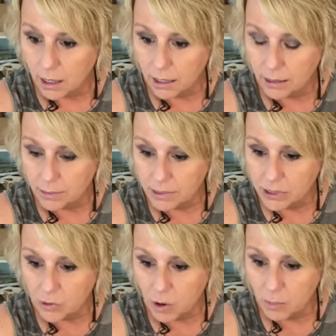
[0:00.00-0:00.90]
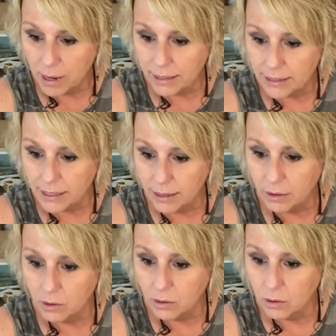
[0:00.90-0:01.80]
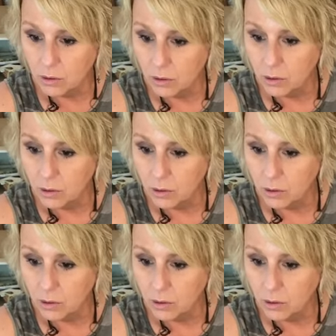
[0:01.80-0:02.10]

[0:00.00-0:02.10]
And let me scroll back down.